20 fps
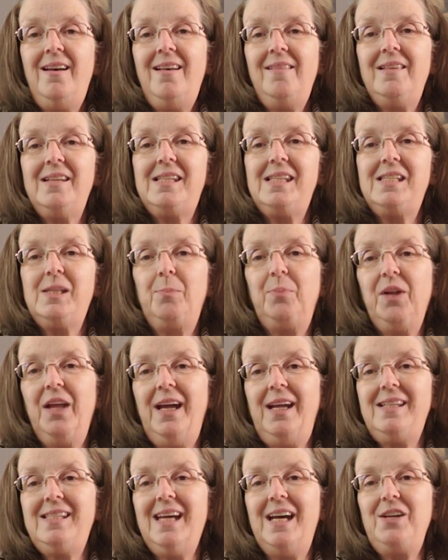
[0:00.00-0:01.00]
This is the
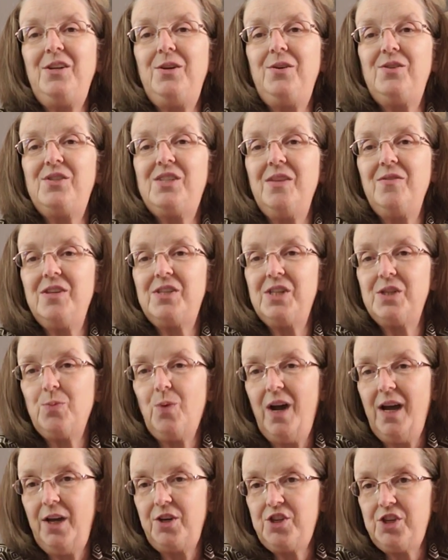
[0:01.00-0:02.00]
blades I used, and this is
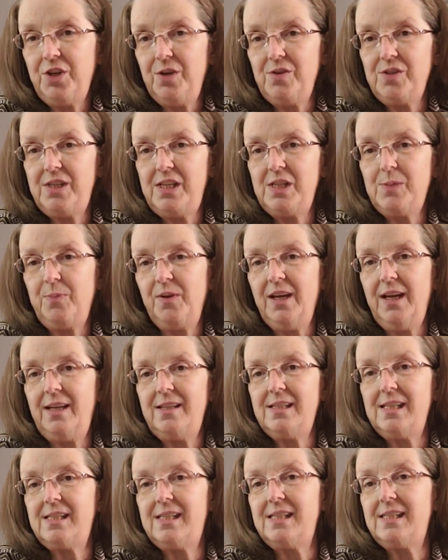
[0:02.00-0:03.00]
why I chose these
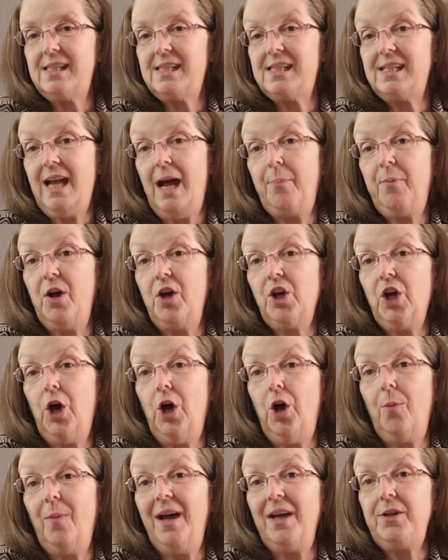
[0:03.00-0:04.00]
blades. This is the snap-on
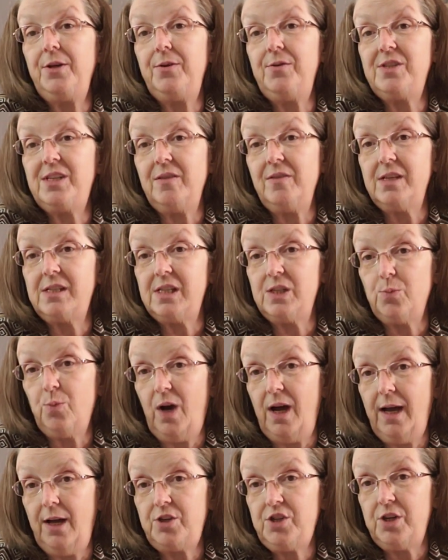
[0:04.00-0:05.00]
comb I used, and this is
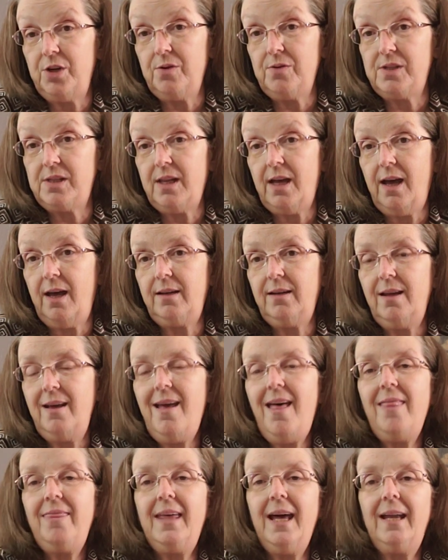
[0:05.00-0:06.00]
why I chose that.
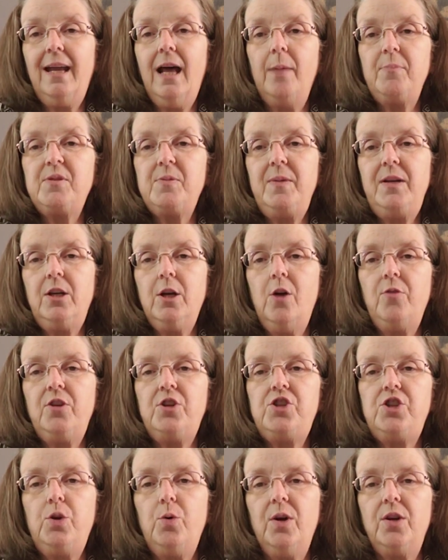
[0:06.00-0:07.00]
That helps me know
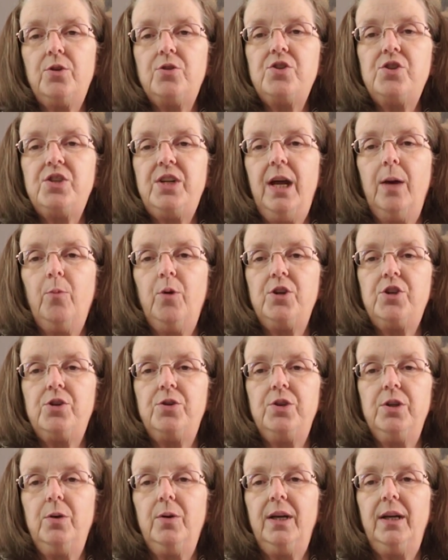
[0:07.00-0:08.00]
that you understand what you're
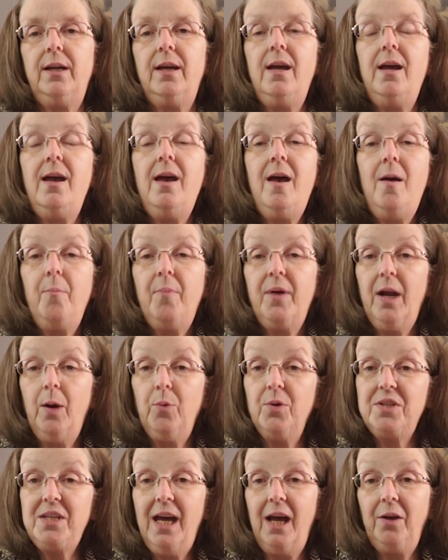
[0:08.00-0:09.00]
doing. But I
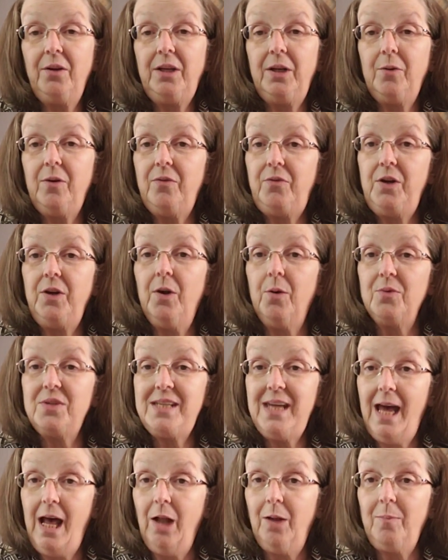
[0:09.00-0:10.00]
will tell you, if you don't
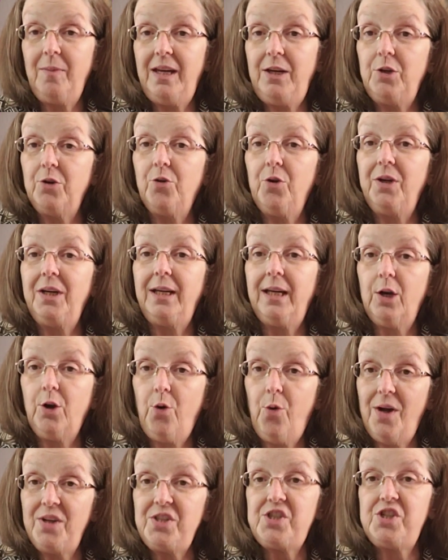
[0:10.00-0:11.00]
tell me, you're going to get
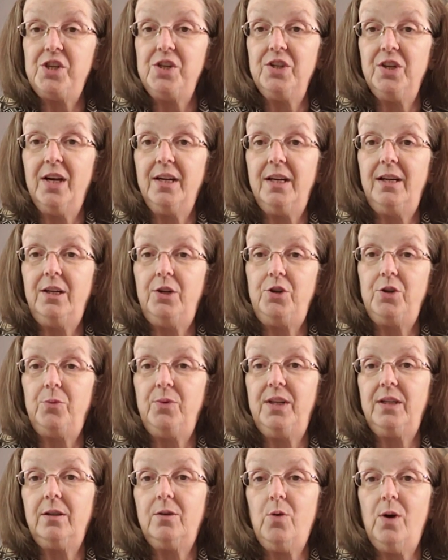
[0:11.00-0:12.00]
questioned on it in your
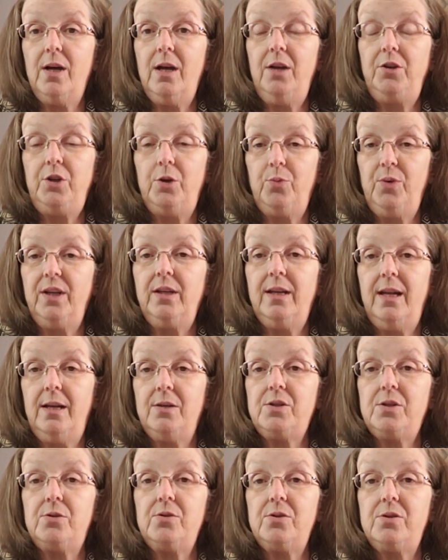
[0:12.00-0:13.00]
written
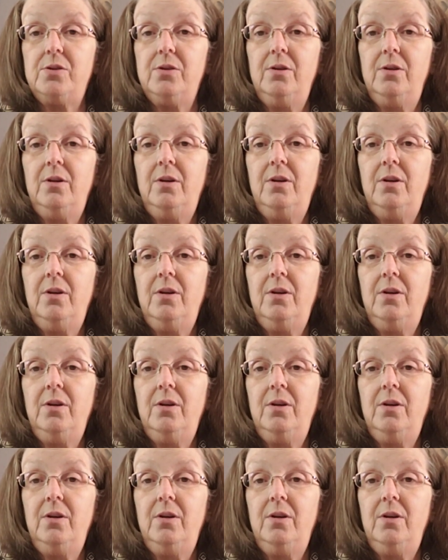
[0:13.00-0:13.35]
answers.